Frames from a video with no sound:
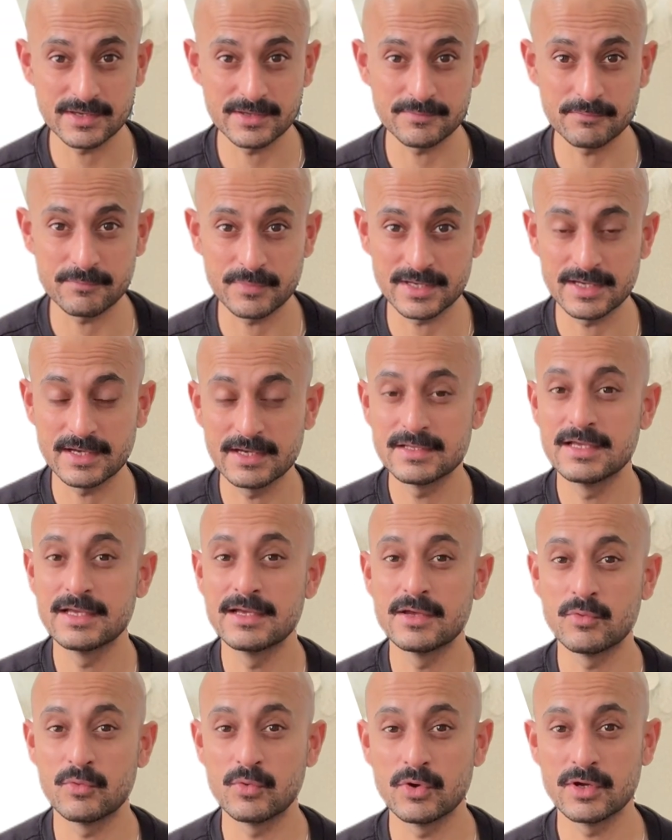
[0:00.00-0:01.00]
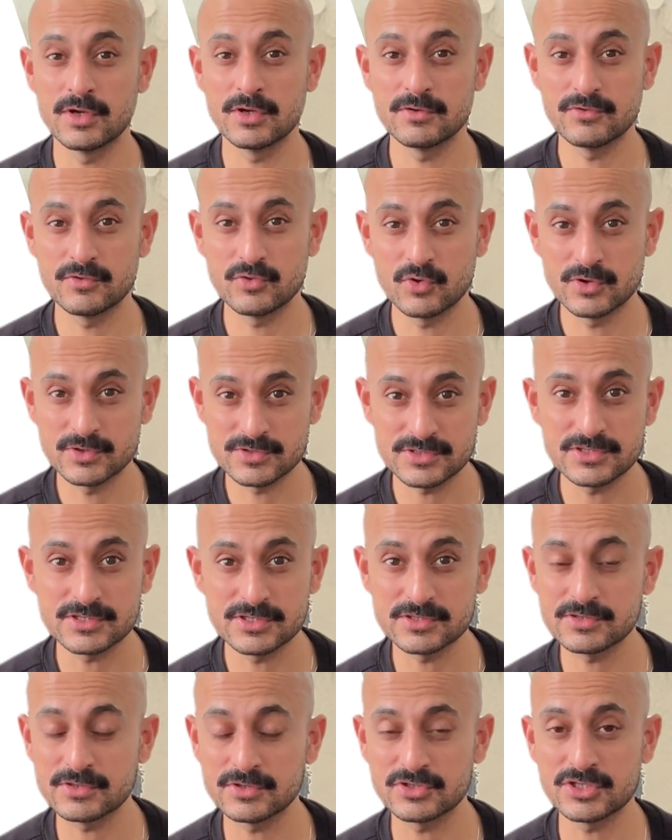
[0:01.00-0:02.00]
Because in the world of
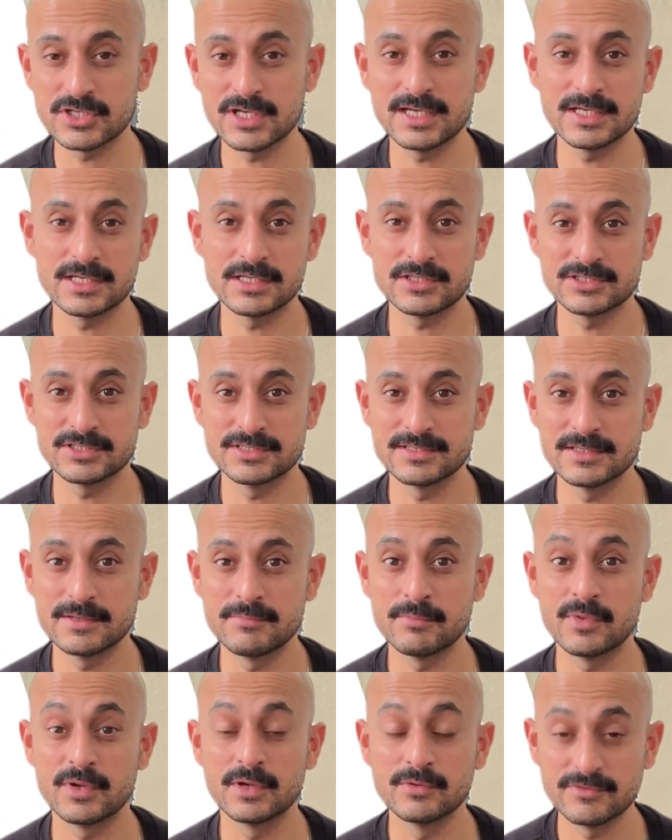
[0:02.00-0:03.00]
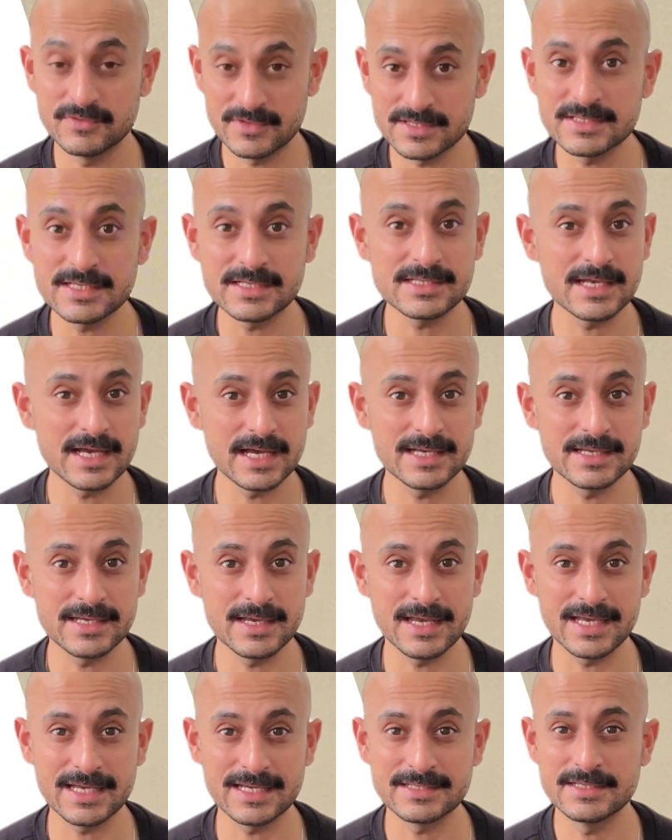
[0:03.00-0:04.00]
constant change, the perfect design
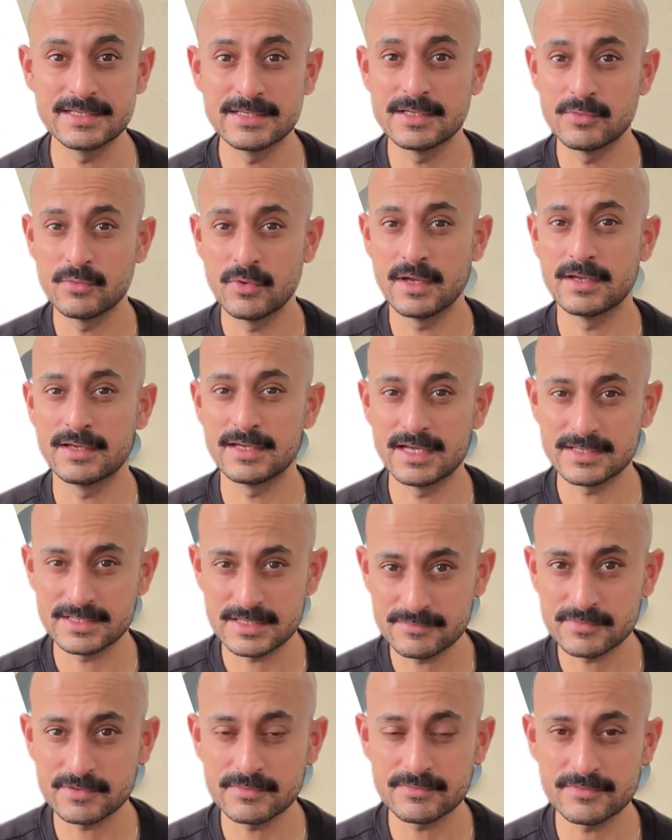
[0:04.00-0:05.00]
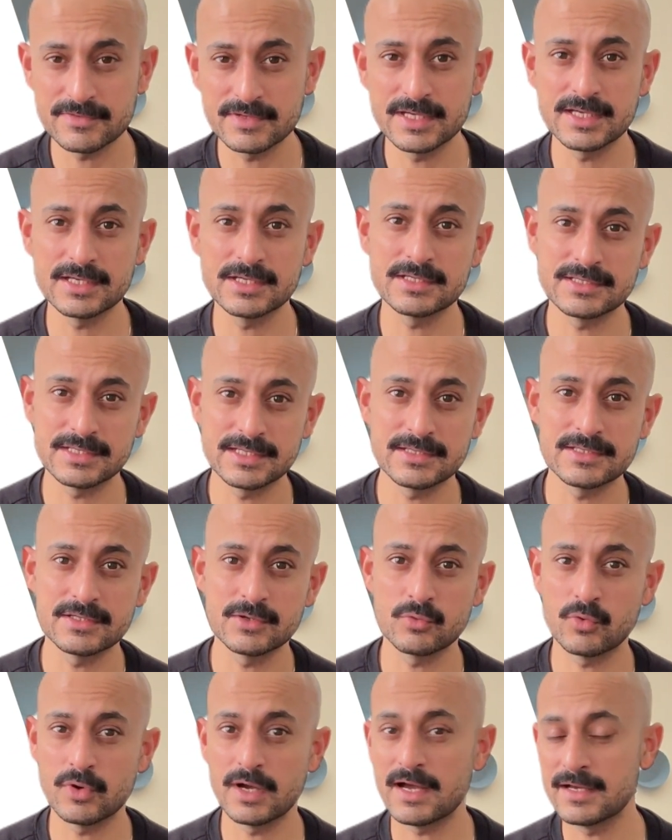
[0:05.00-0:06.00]
isn't the one that never fails, it's
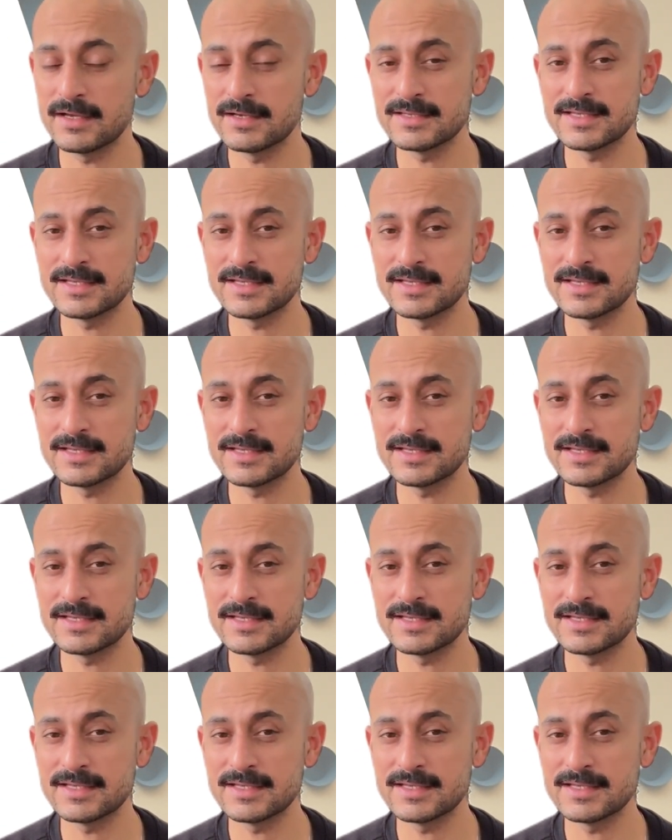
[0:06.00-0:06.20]
the one